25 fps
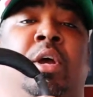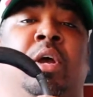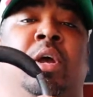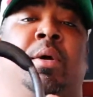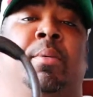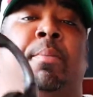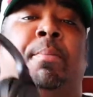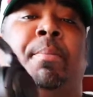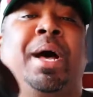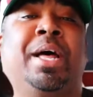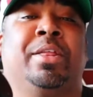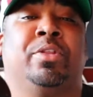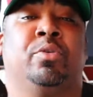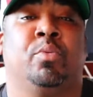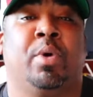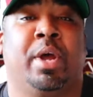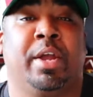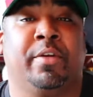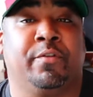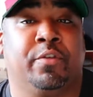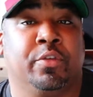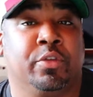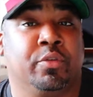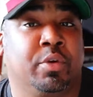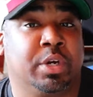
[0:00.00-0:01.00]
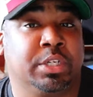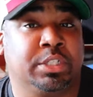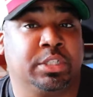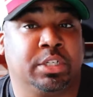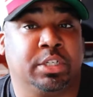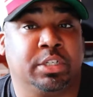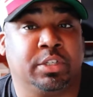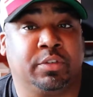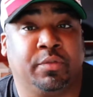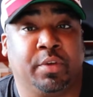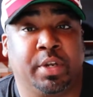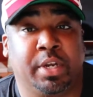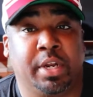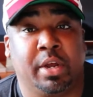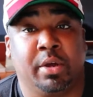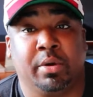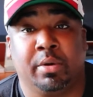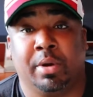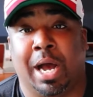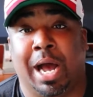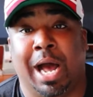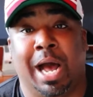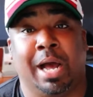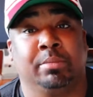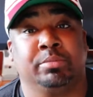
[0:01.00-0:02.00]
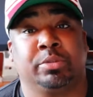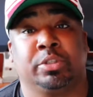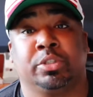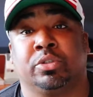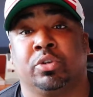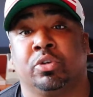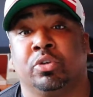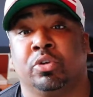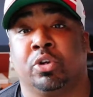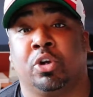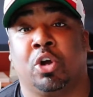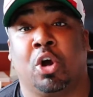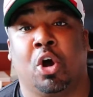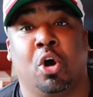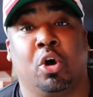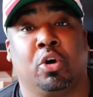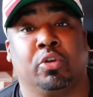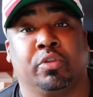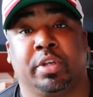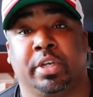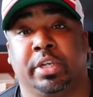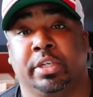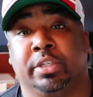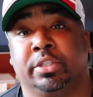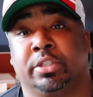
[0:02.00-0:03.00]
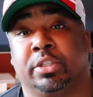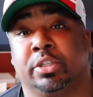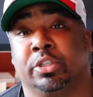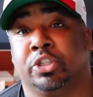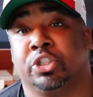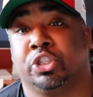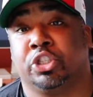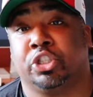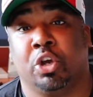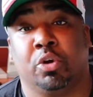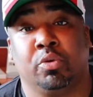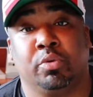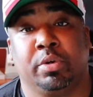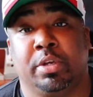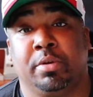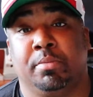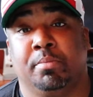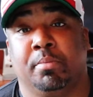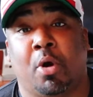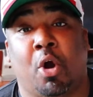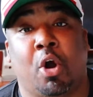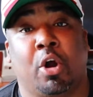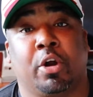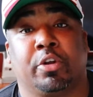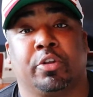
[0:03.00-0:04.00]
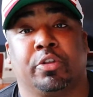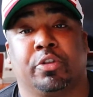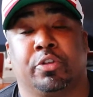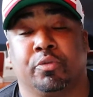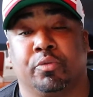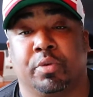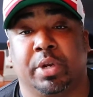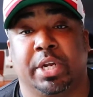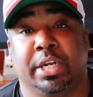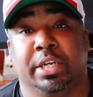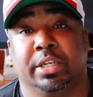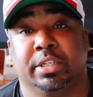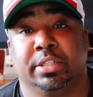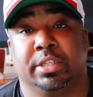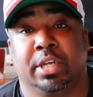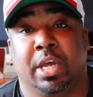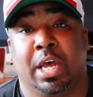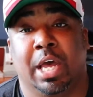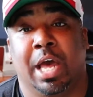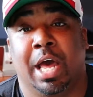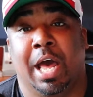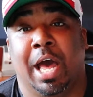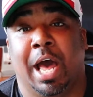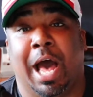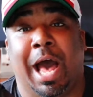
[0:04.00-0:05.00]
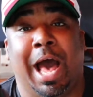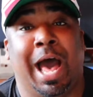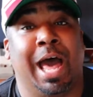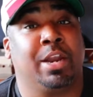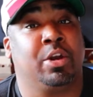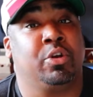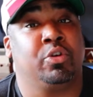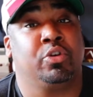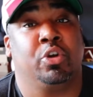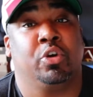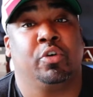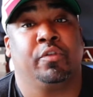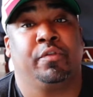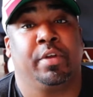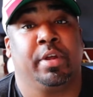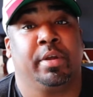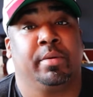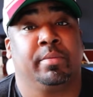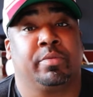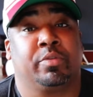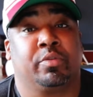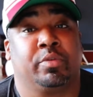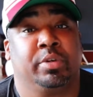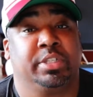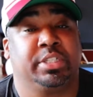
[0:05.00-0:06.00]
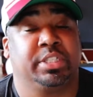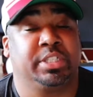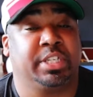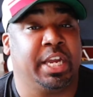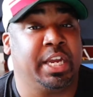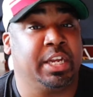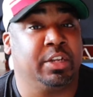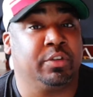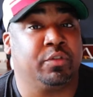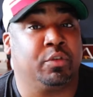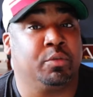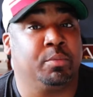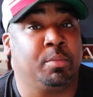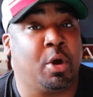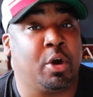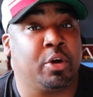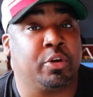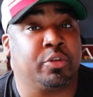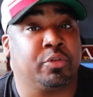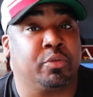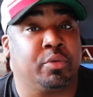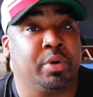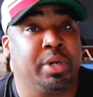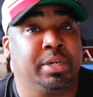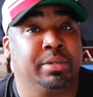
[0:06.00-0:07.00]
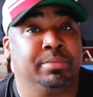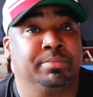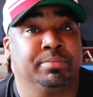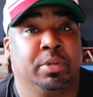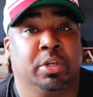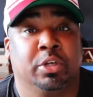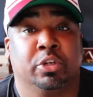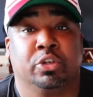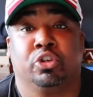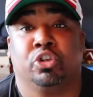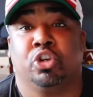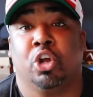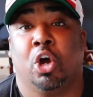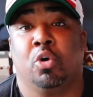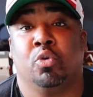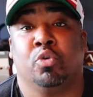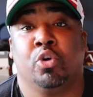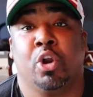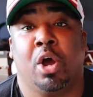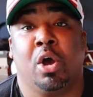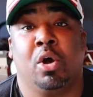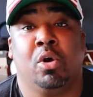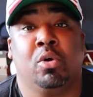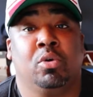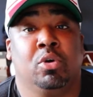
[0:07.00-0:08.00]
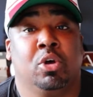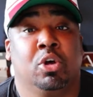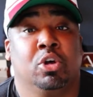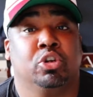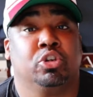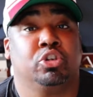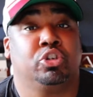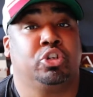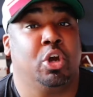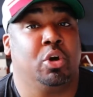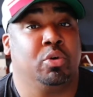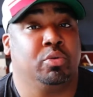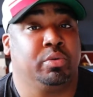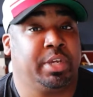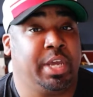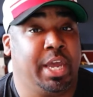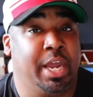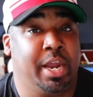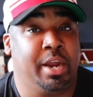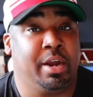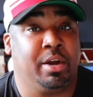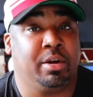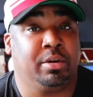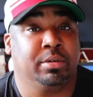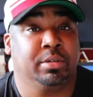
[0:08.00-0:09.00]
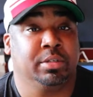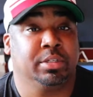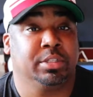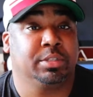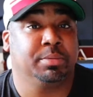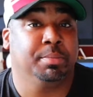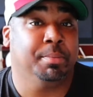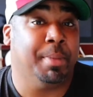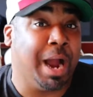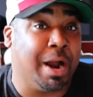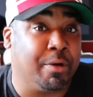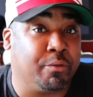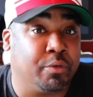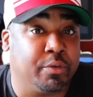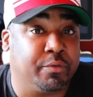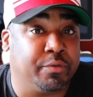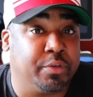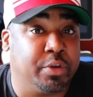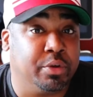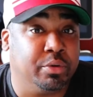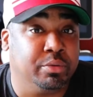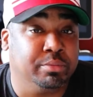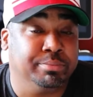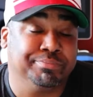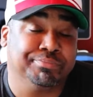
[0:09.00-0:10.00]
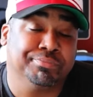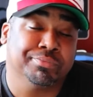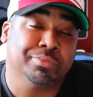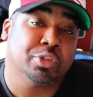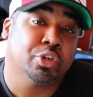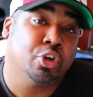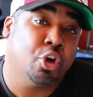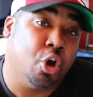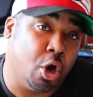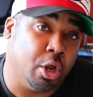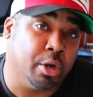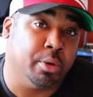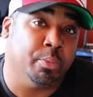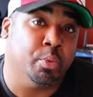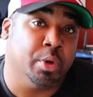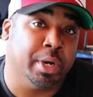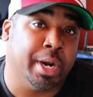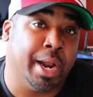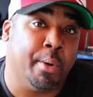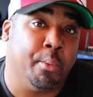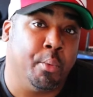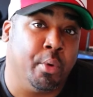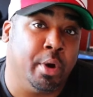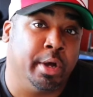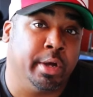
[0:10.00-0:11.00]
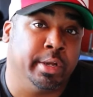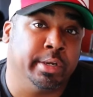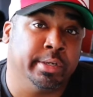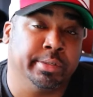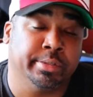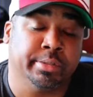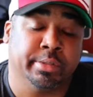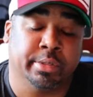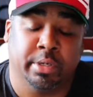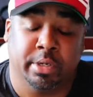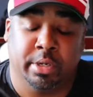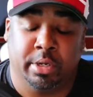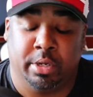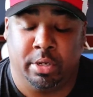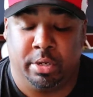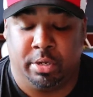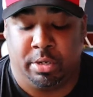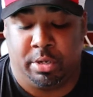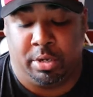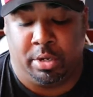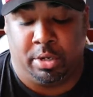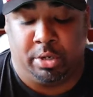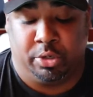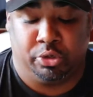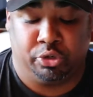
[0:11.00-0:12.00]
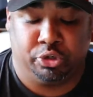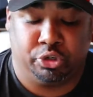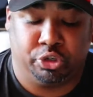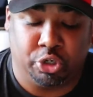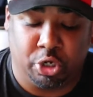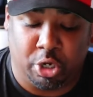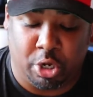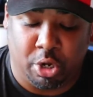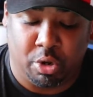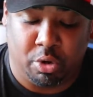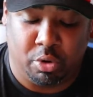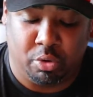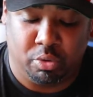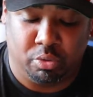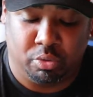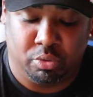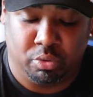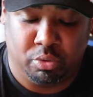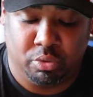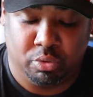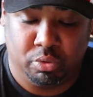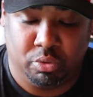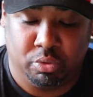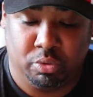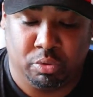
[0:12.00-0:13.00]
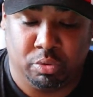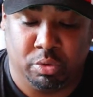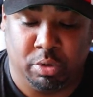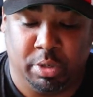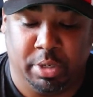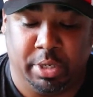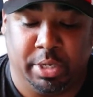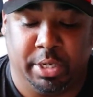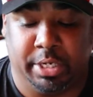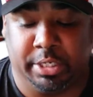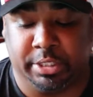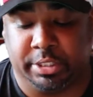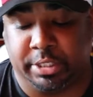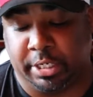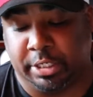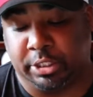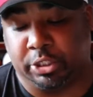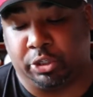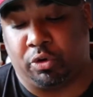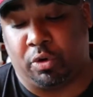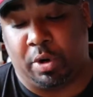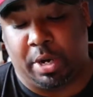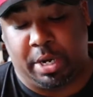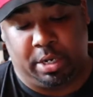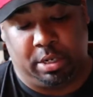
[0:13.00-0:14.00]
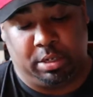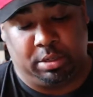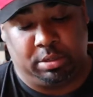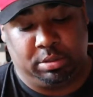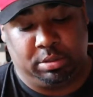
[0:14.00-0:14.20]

By the way, for the rest of this video, I'm just going to call these the Sony Mark IIIs. I don't know if M3 stands for Mark III. Don't know. Don't care. It's my review. Call them what I want. So, these things are great.